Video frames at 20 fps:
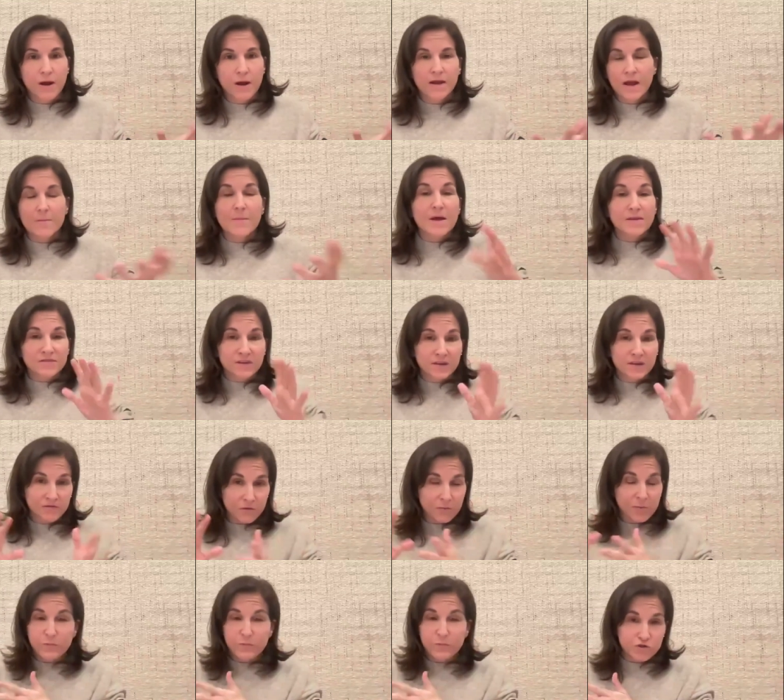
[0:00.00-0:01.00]
I'm not saying for
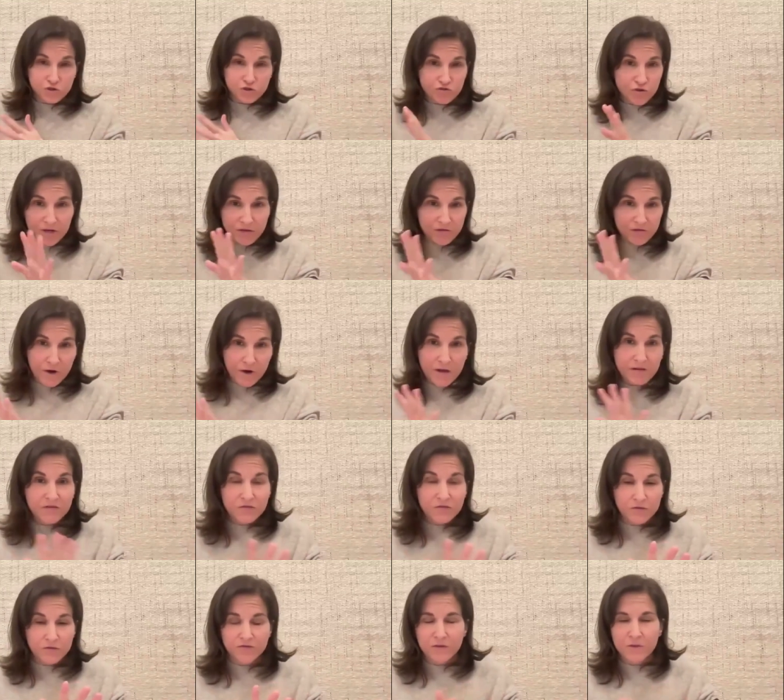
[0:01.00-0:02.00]
people should transfer high
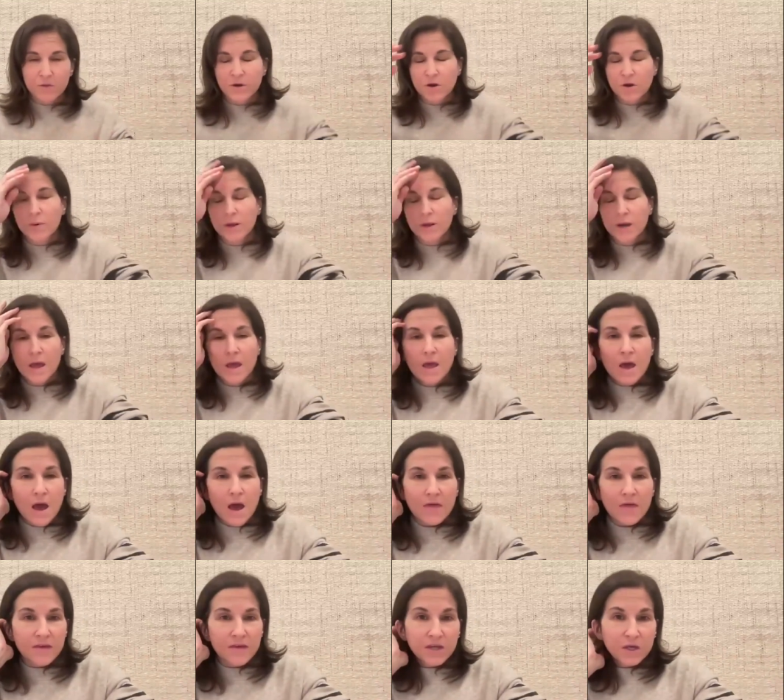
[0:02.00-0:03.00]
schools in the middle, but I
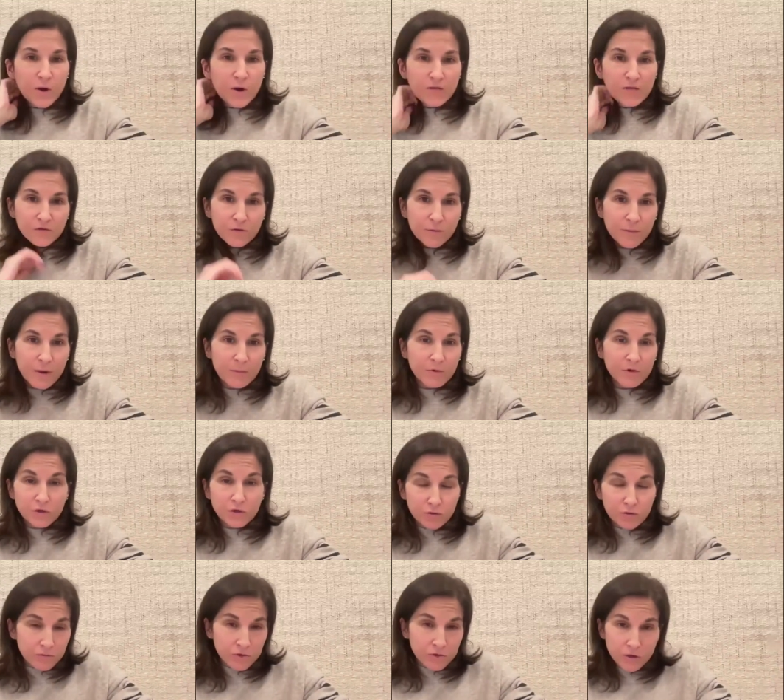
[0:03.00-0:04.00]
think you have to remember
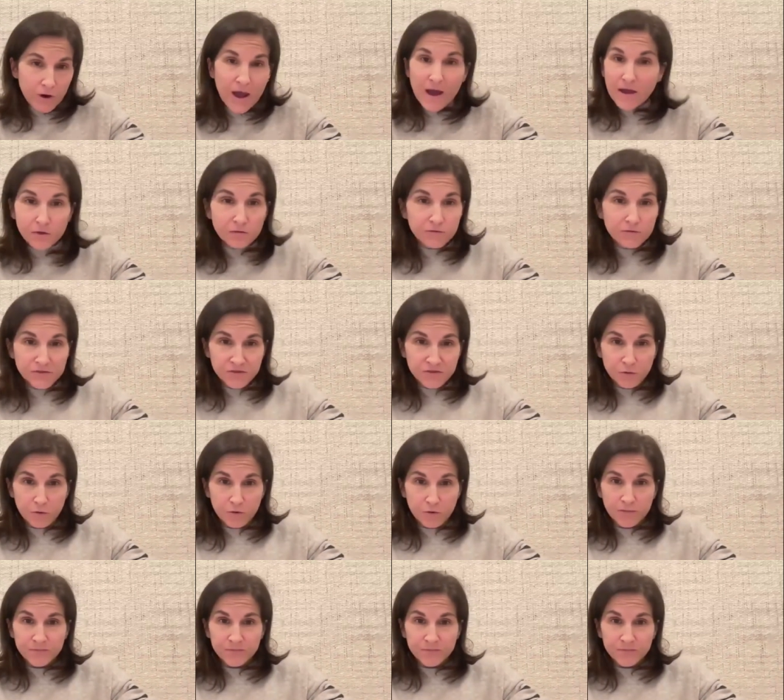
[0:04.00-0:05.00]
you're at your school.